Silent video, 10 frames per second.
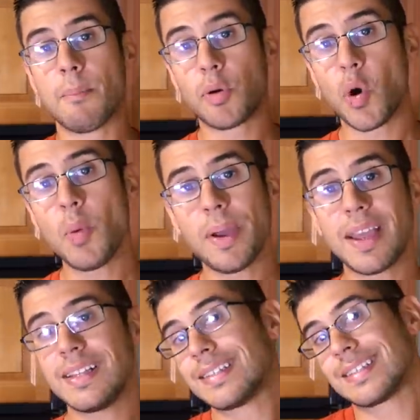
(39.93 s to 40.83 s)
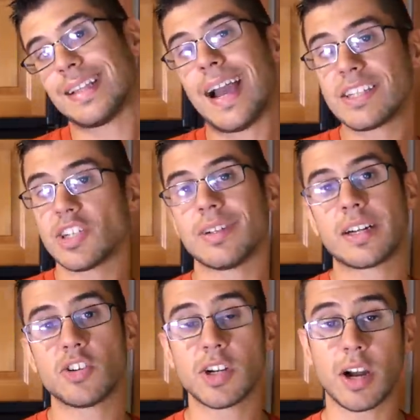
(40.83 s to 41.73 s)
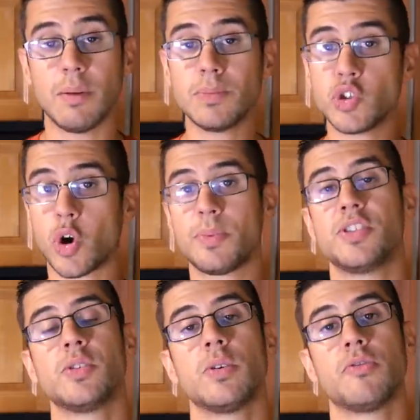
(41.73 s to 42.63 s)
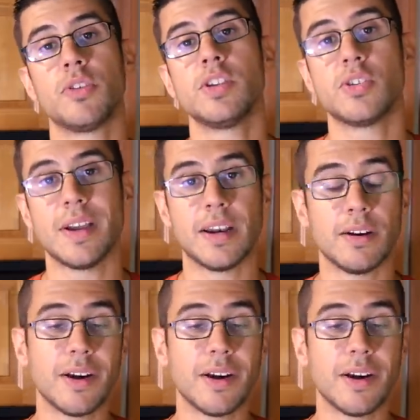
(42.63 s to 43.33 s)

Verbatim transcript: propane / electric absorption refrigerator.